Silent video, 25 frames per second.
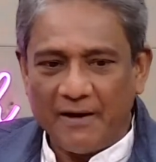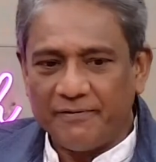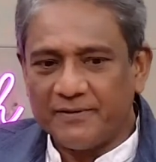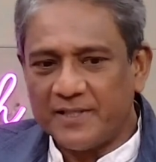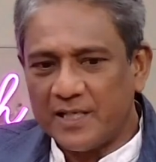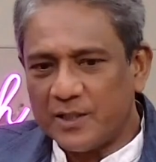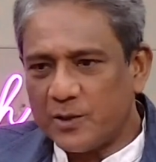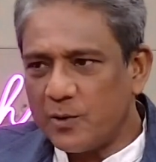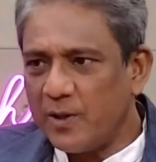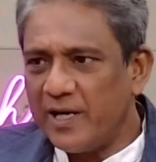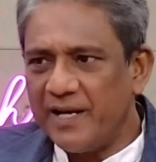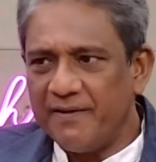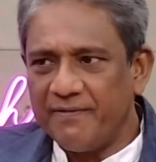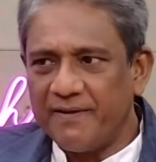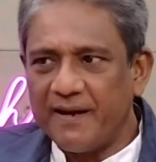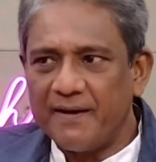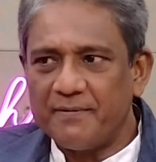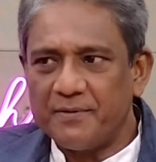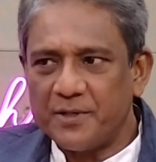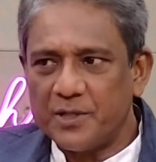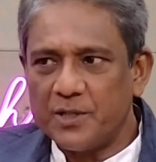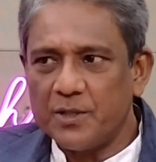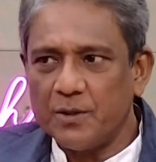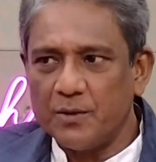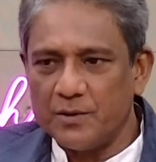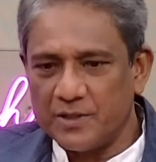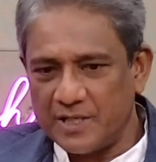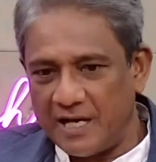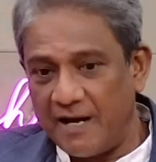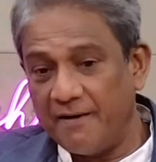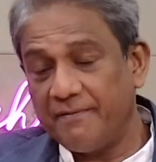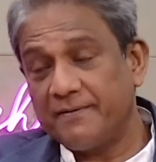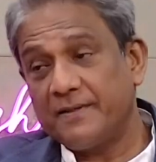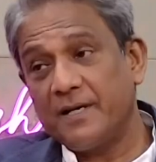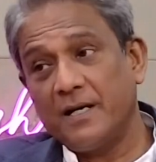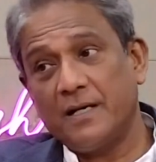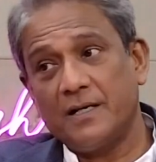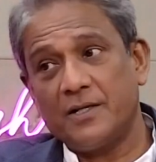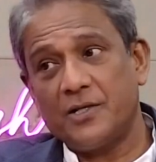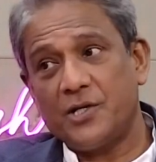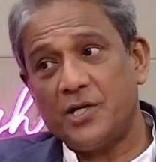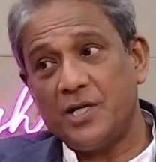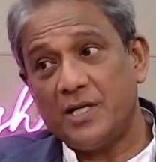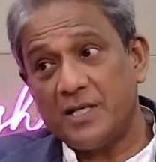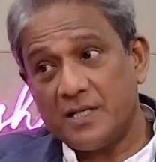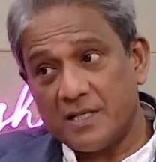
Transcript: after 25 shows, after she